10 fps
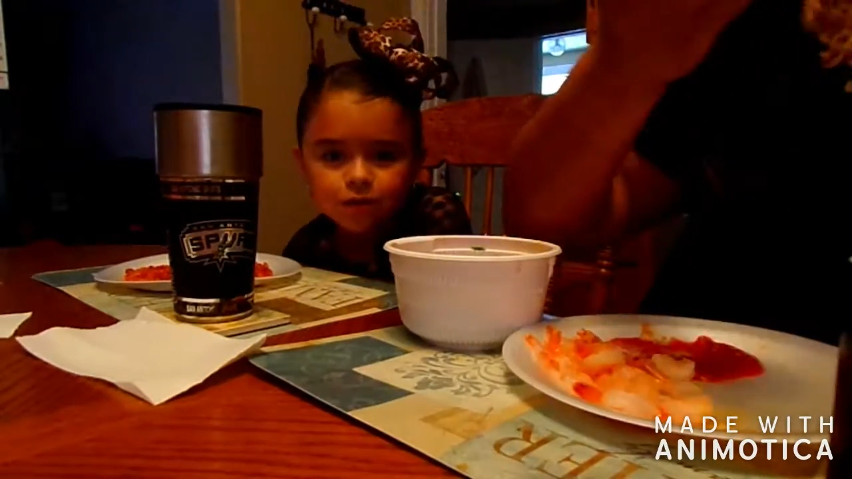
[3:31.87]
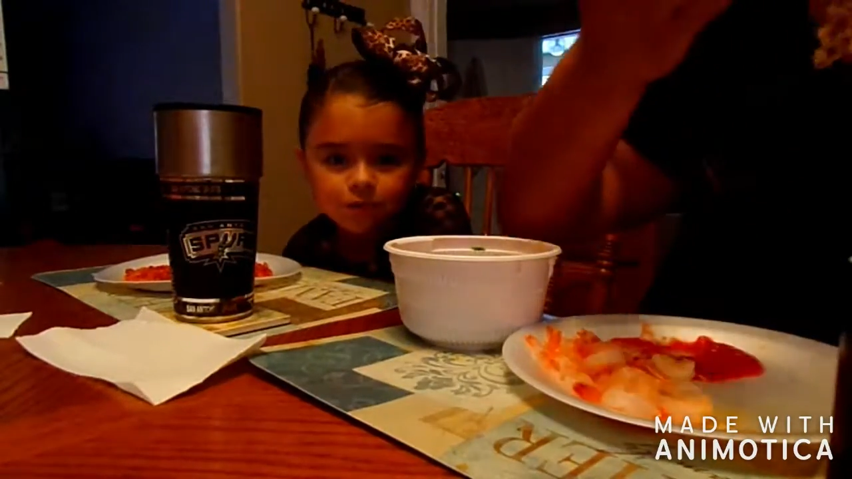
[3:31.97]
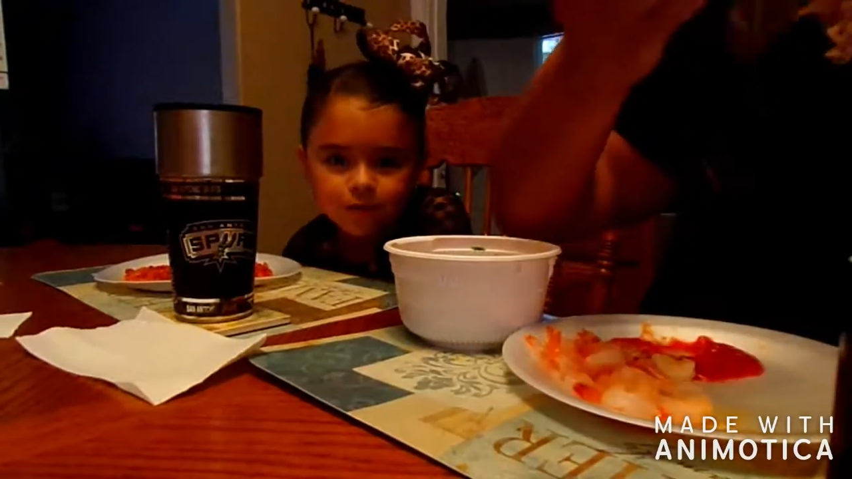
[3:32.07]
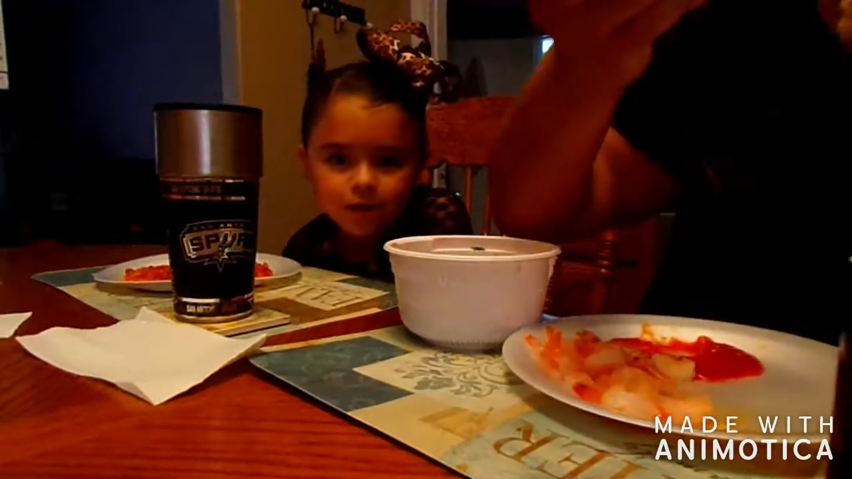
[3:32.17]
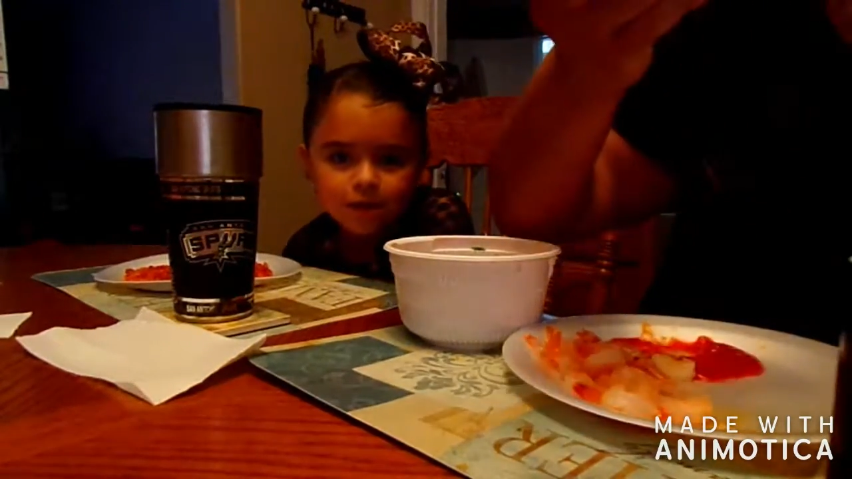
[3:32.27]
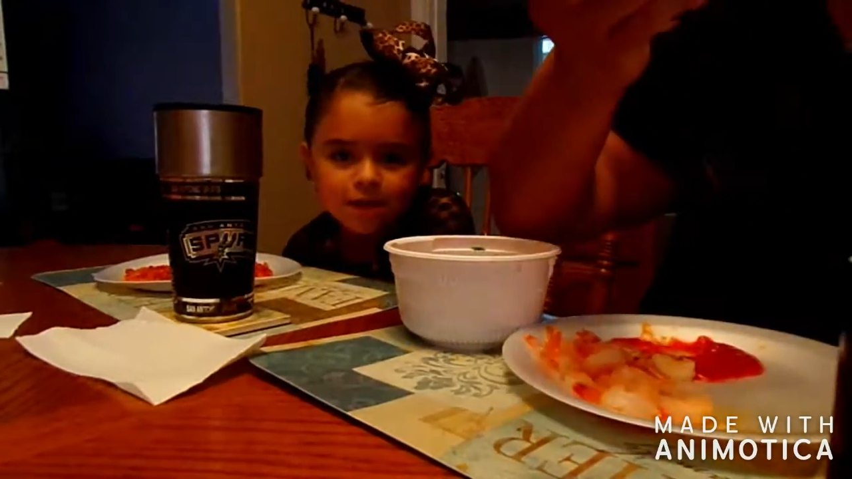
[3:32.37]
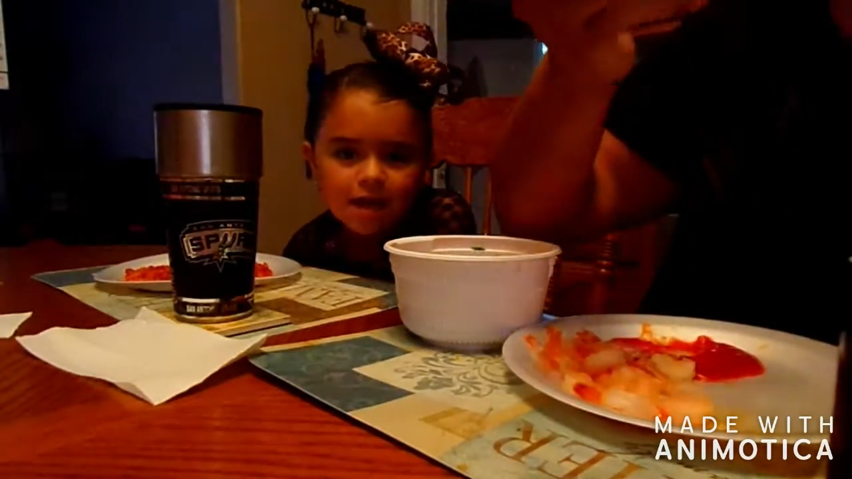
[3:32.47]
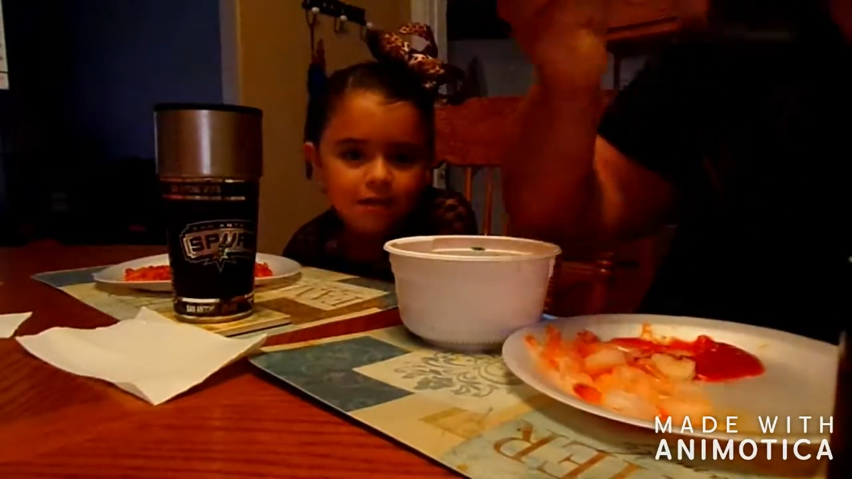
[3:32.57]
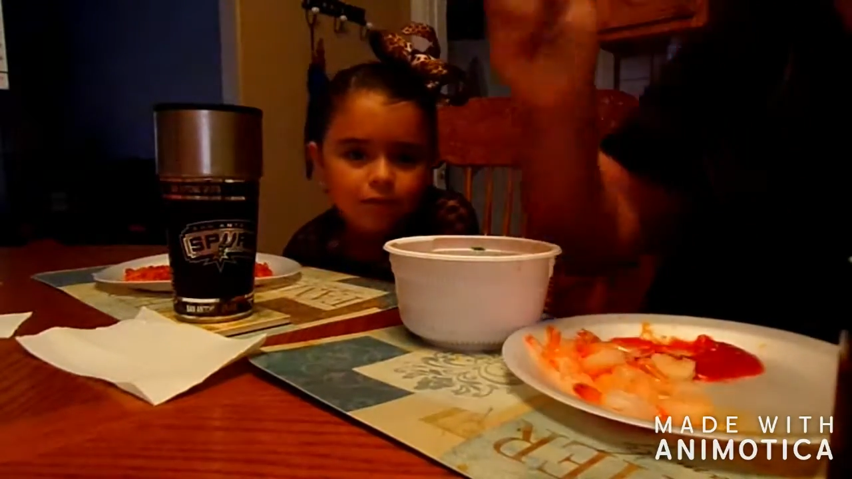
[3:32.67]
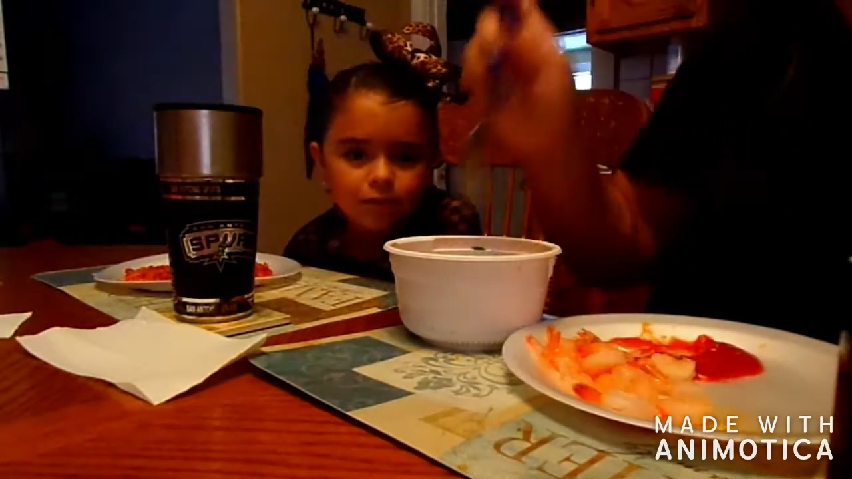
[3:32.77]
We just had
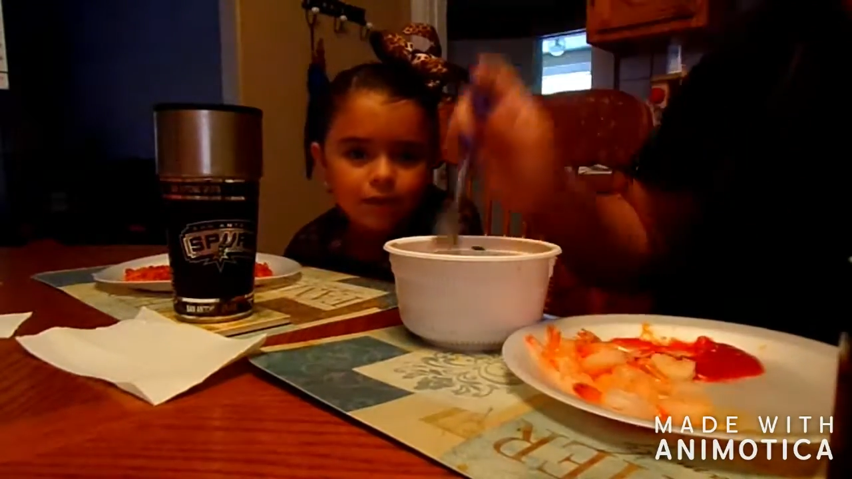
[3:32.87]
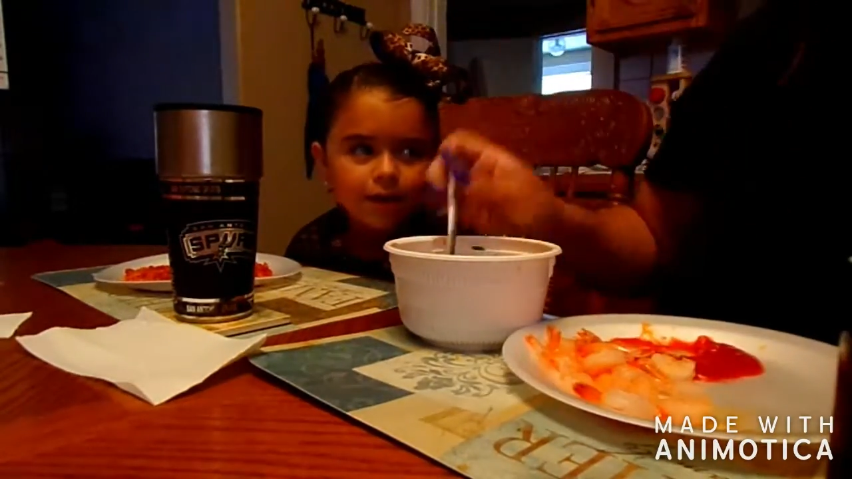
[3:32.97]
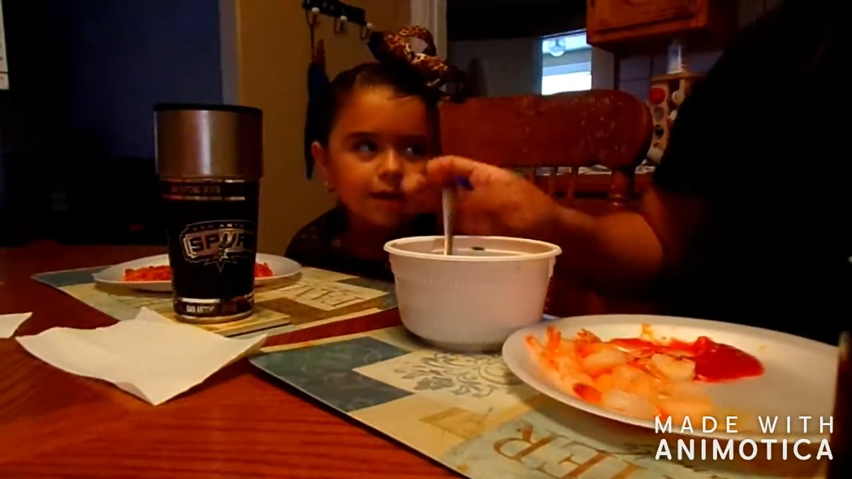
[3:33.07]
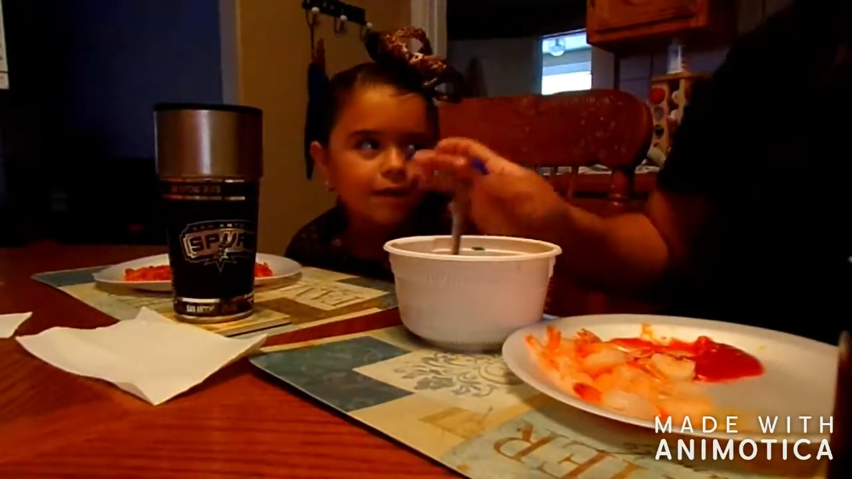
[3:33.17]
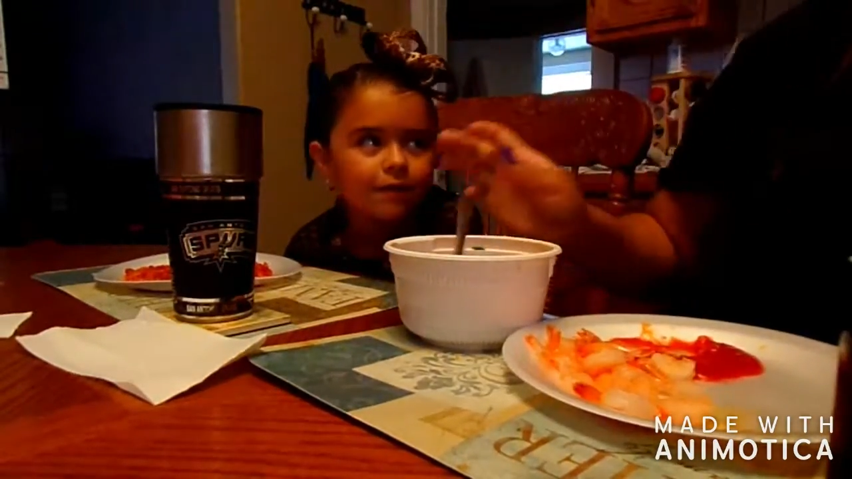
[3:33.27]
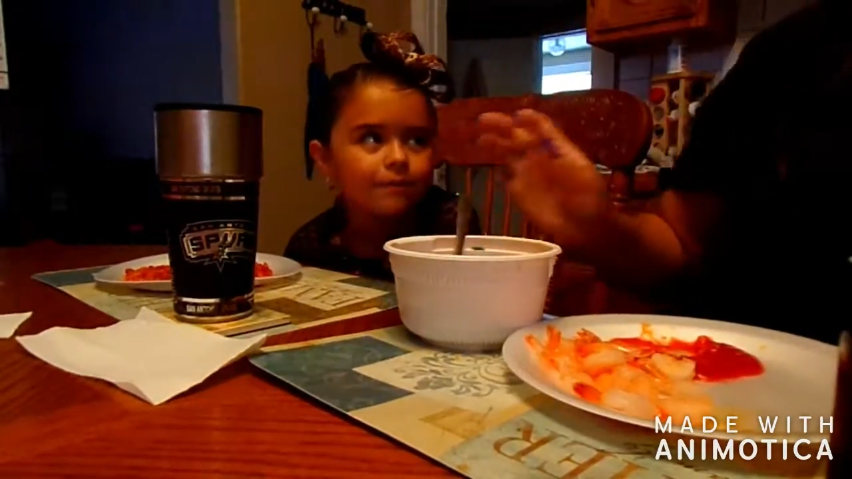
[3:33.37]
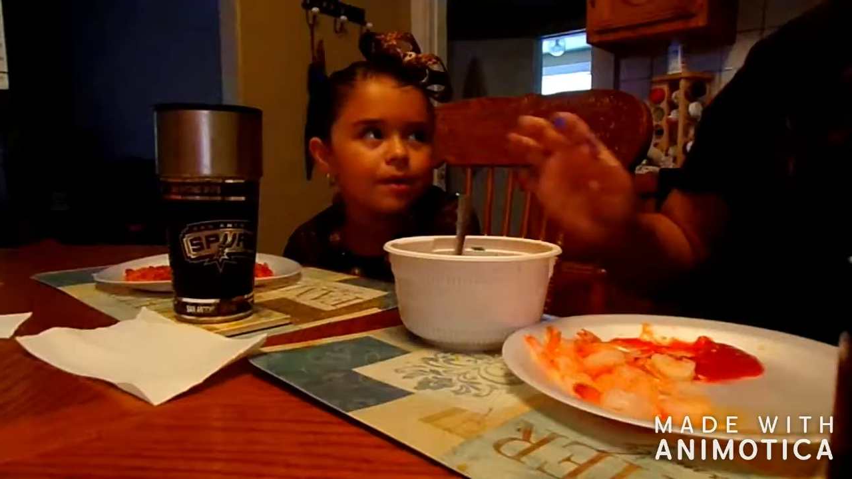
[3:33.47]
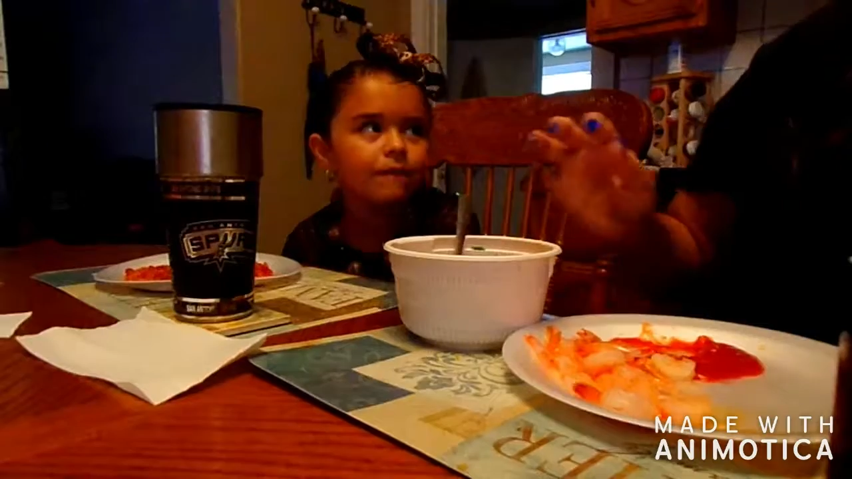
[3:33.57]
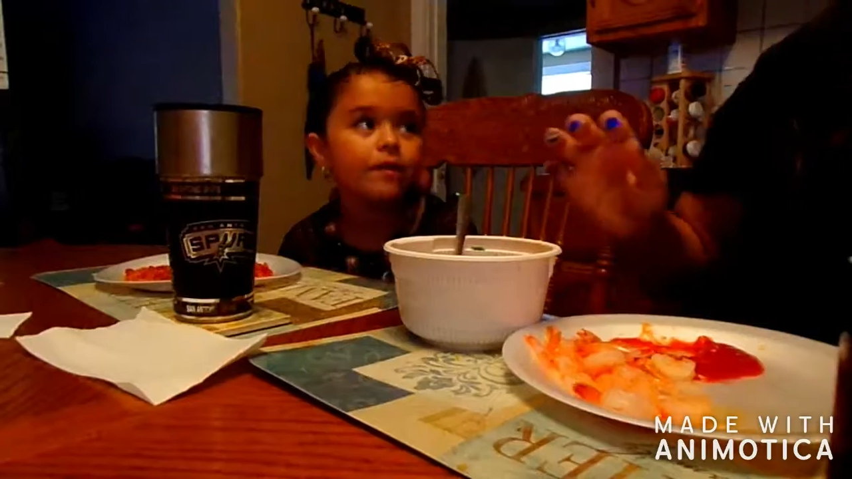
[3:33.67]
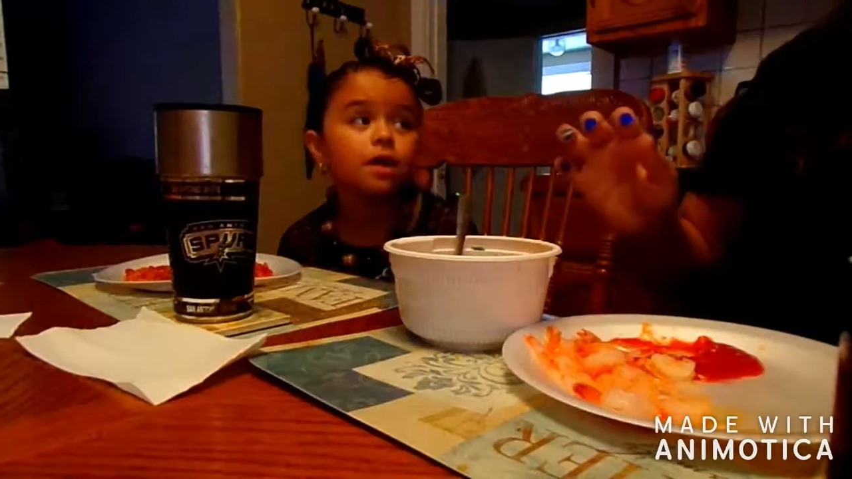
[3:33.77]
only a little bit of
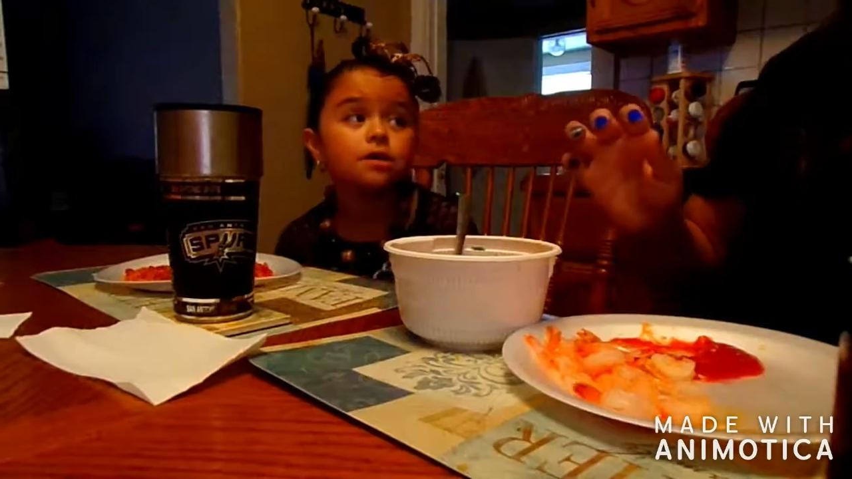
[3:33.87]
videos,